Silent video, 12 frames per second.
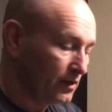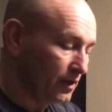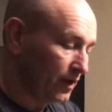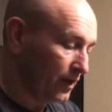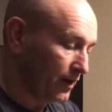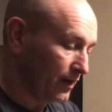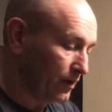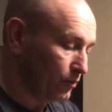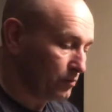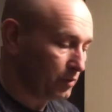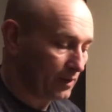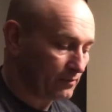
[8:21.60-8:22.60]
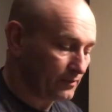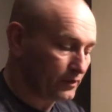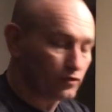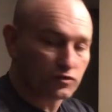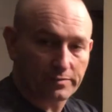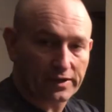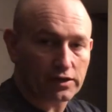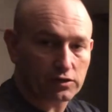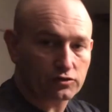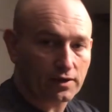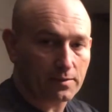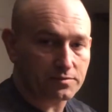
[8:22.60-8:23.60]
would probably use bigger
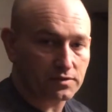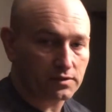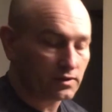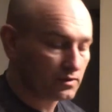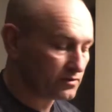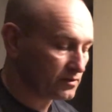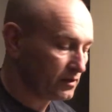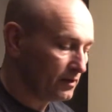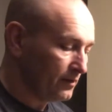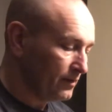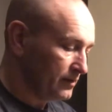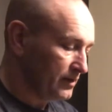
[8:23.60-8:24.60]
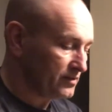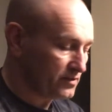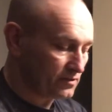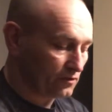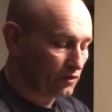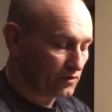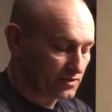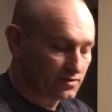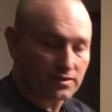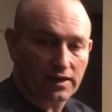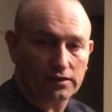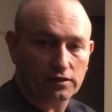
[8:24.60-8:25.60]
traps than this. This is of course
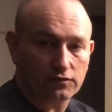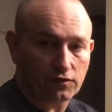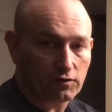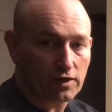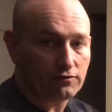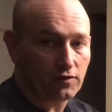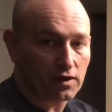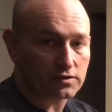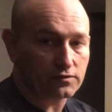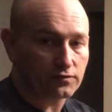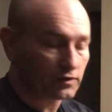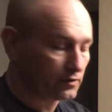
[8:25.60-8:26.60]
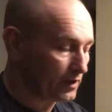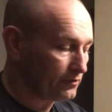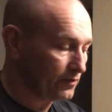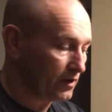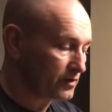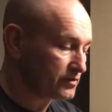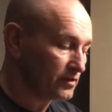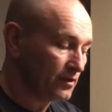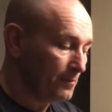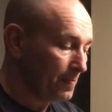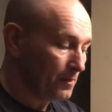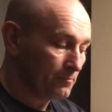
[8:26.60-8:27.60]
intended for red fox and for gray fox,
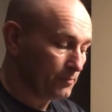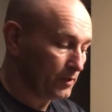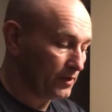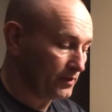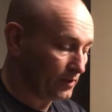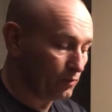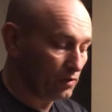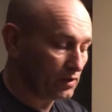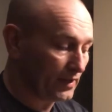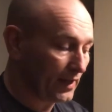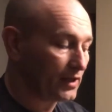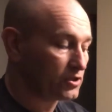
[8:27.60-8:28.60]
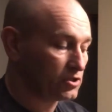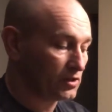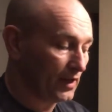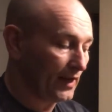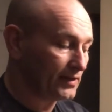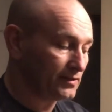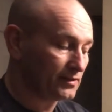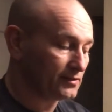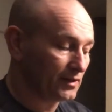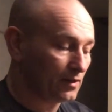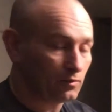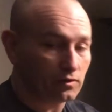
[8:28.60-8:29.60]
but it will catch anything
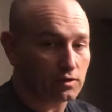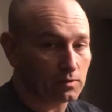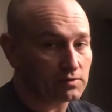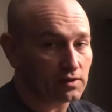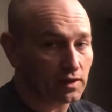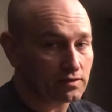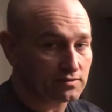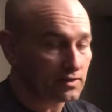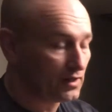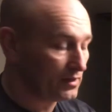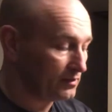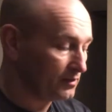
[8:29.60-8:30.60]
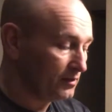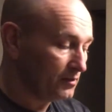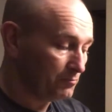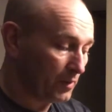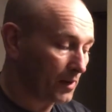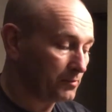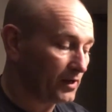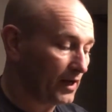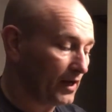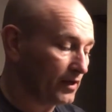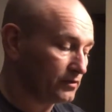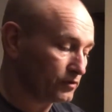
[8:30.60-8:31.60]
that will come to that set.
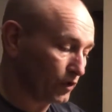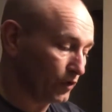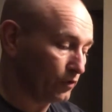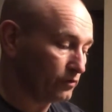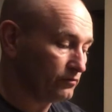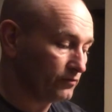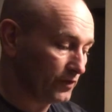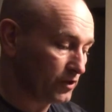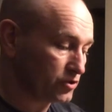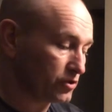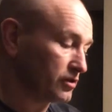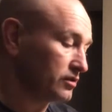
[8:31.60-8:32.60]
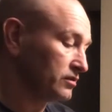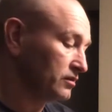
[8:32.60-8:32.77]
Bobcat, coon, fisher,